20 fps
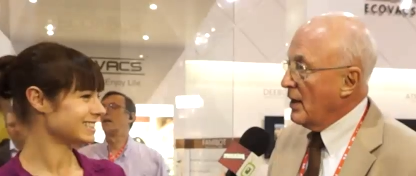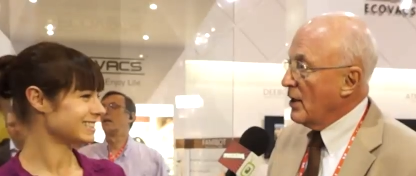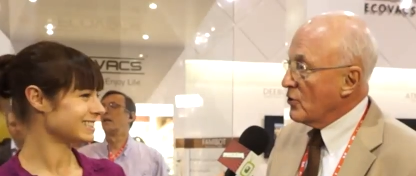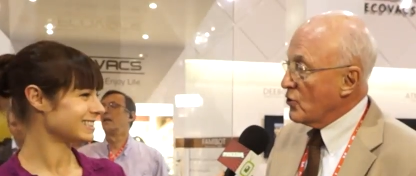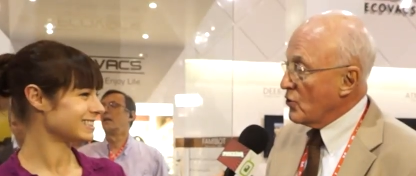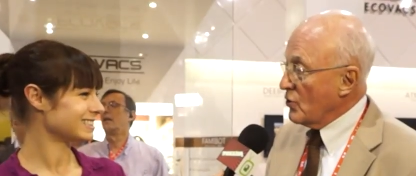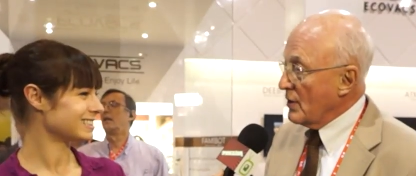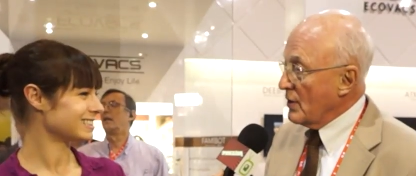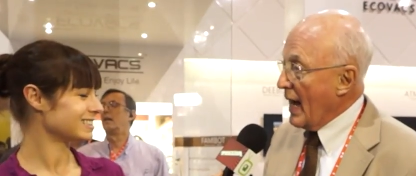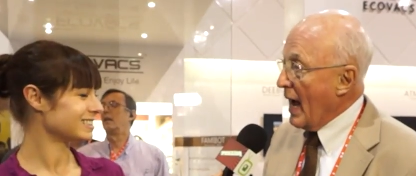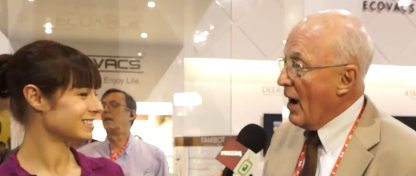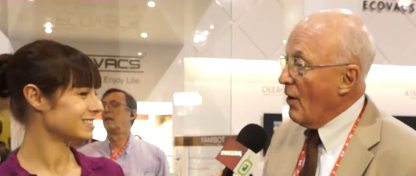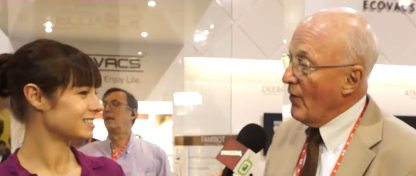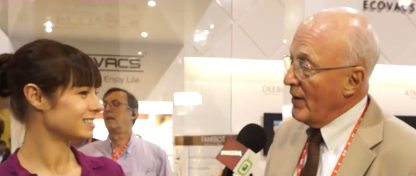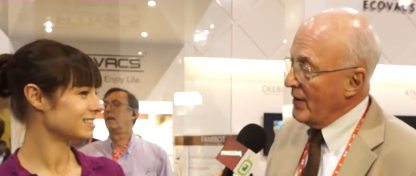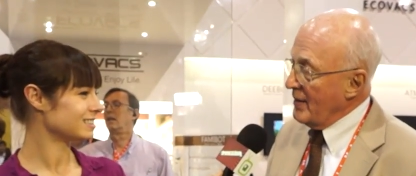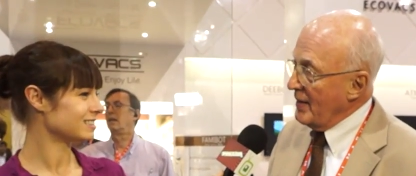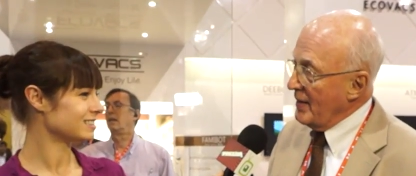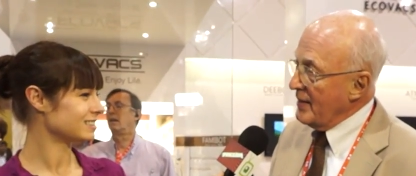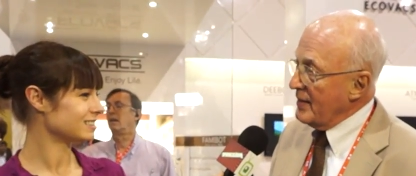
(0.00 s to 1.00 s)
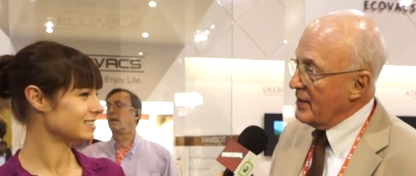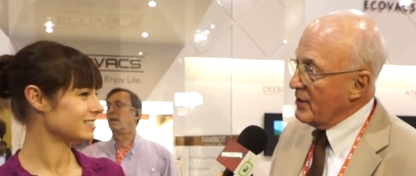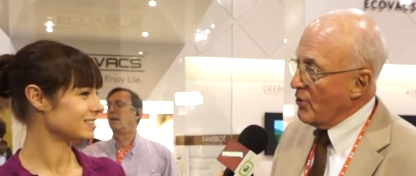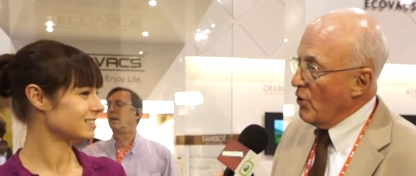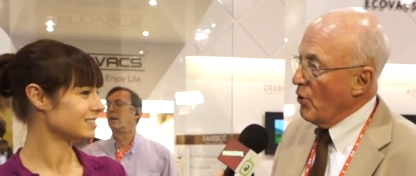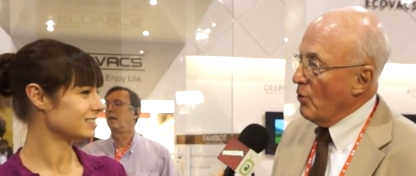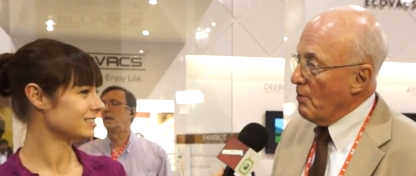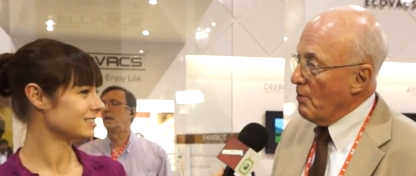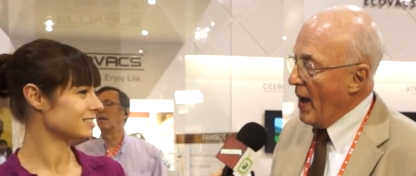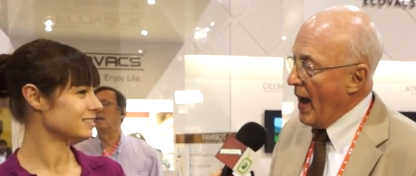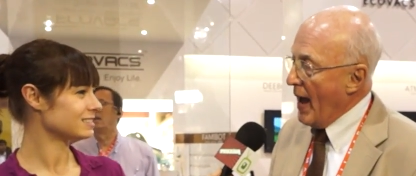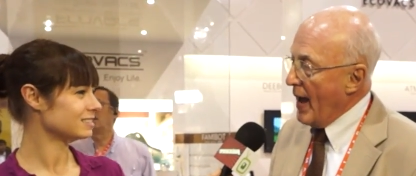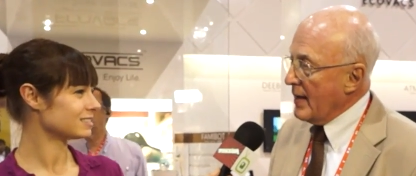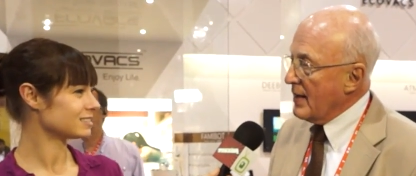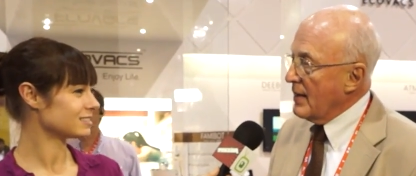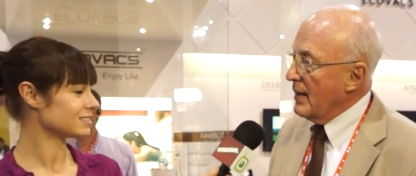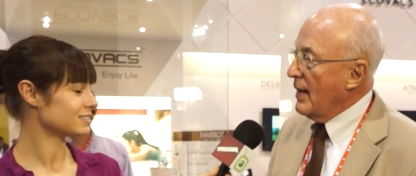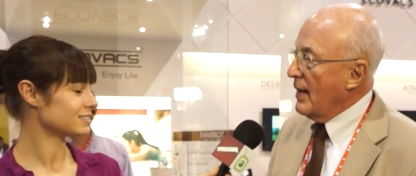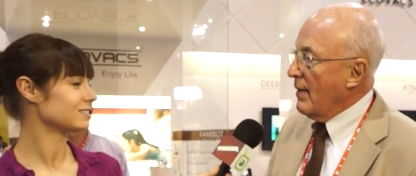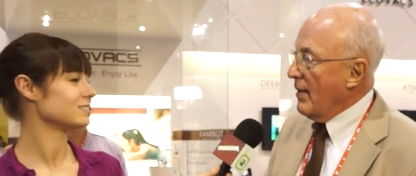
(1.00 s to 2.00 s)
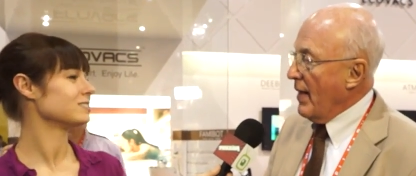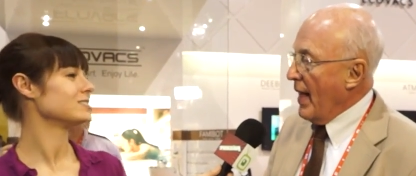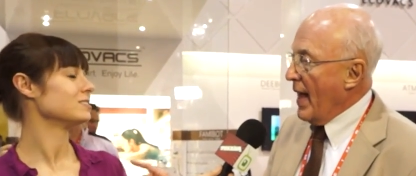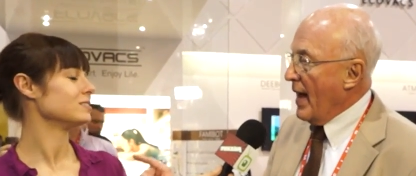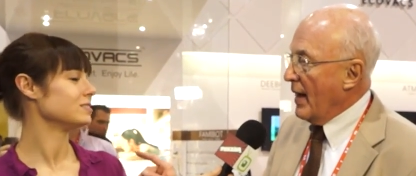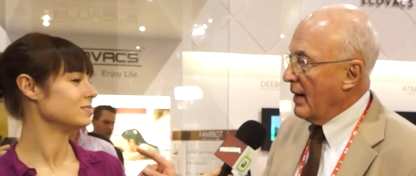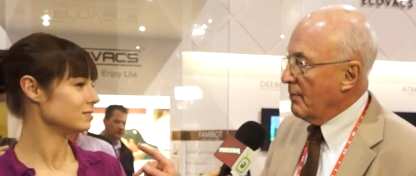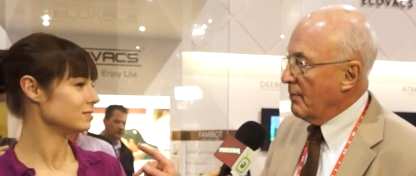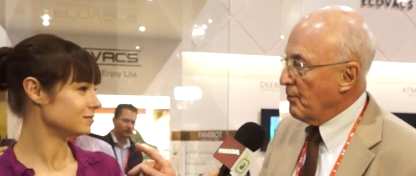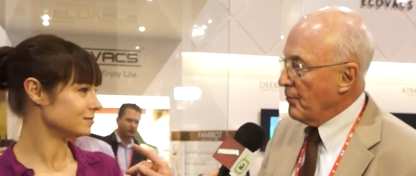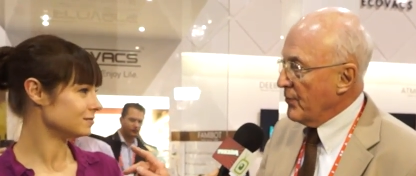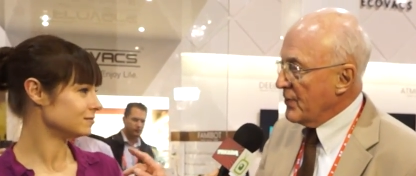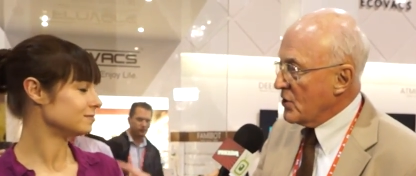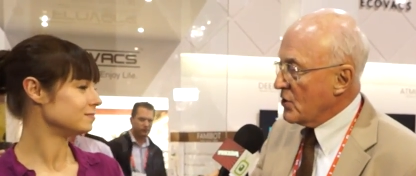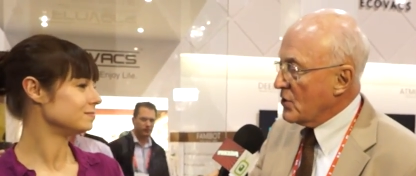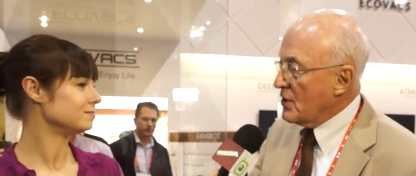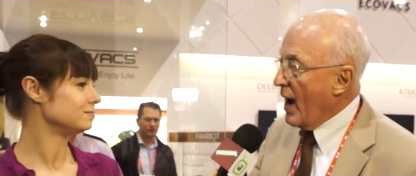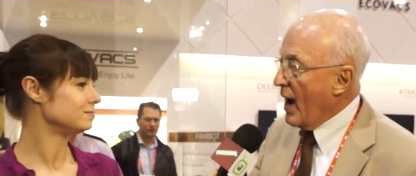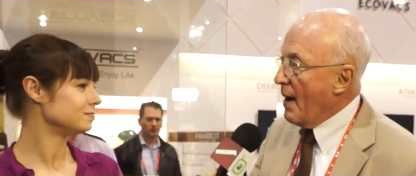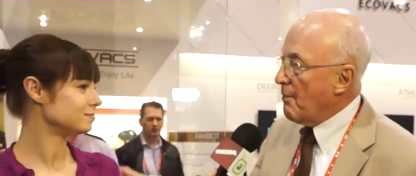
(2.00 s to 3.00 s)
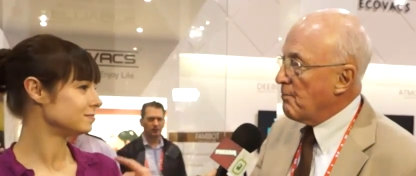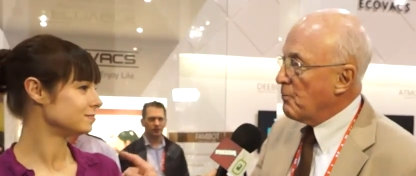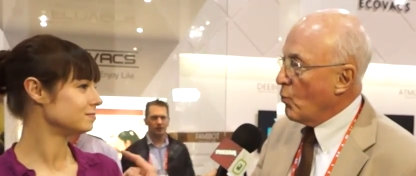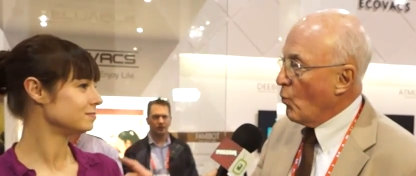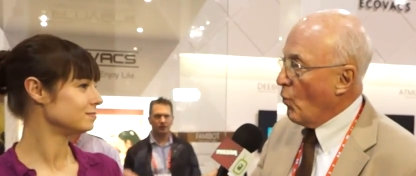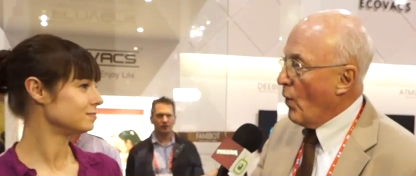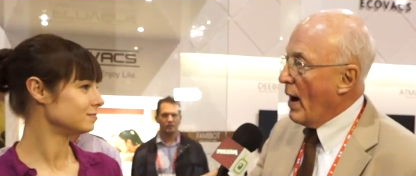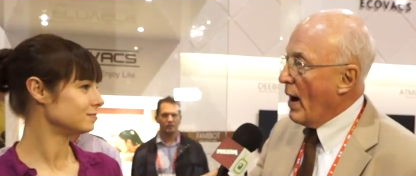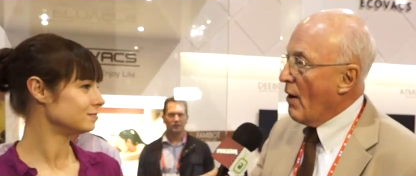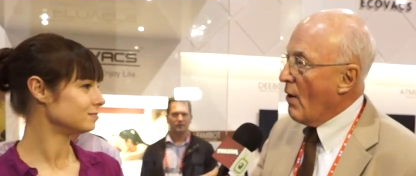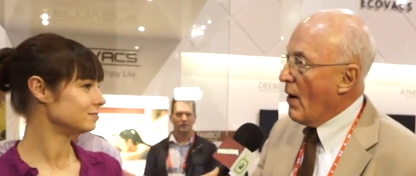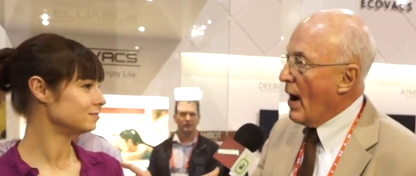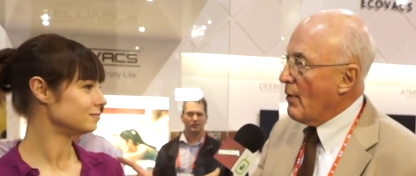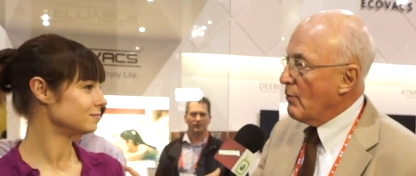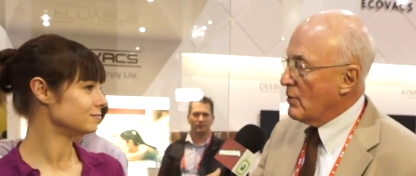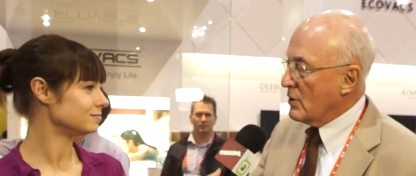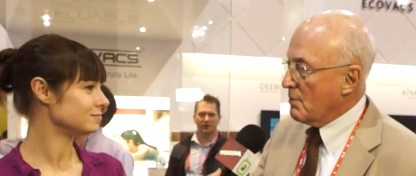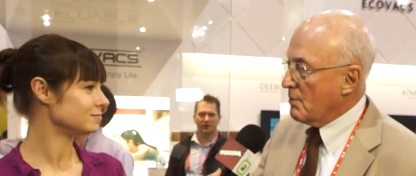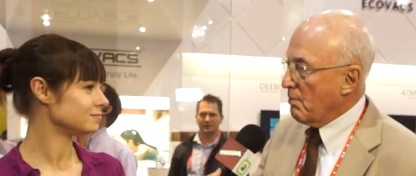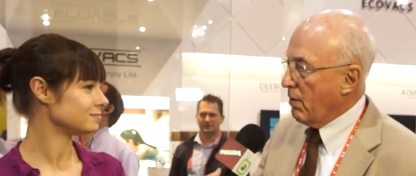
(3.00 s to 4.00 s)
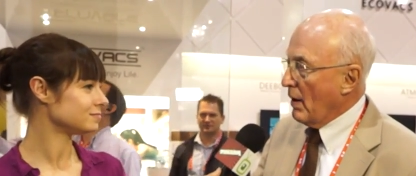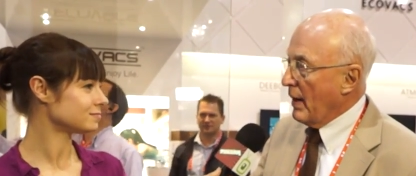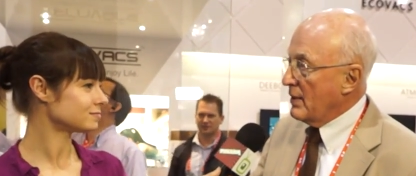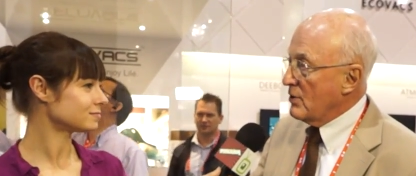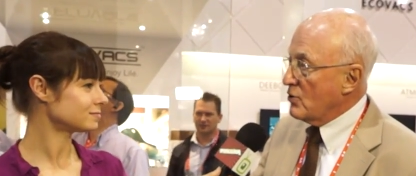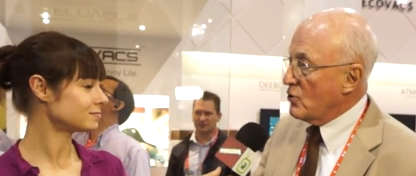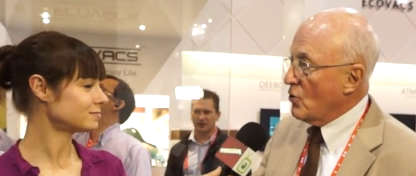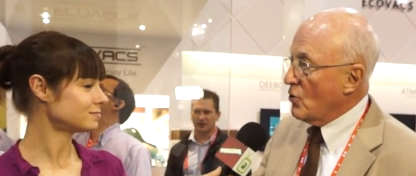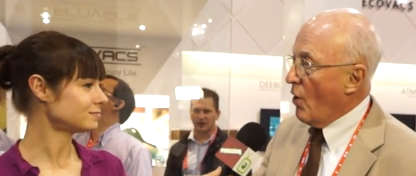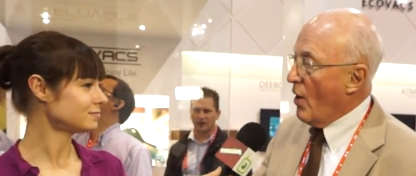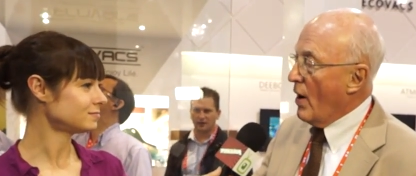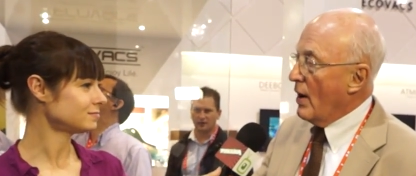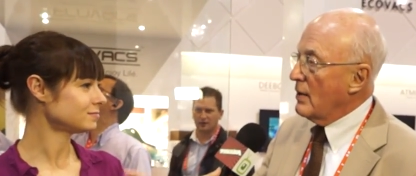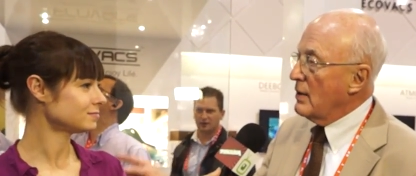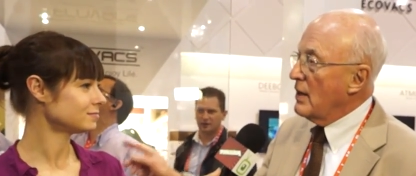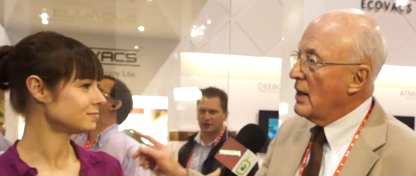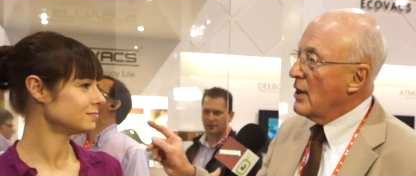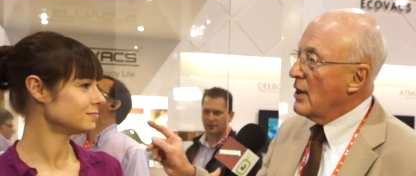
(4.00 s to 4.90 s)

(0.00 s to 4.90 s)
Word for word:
Speaker 1: So now I need to go back and stop where I was placed on